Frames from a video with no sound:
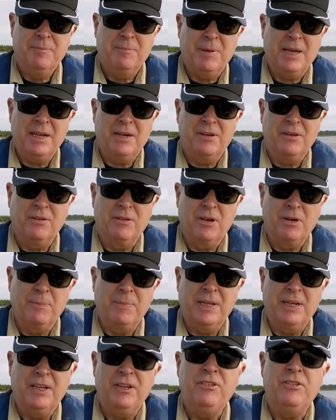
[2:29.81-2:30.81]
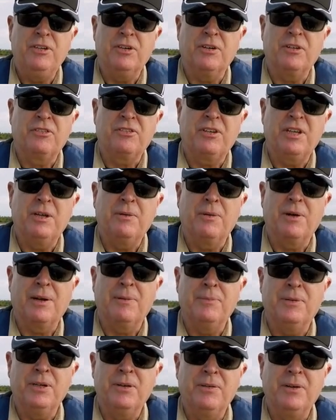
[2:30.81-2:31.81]
made it a little bit easier to see what
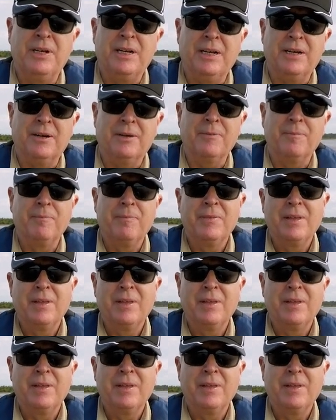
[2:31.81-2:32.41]
I'm doing here.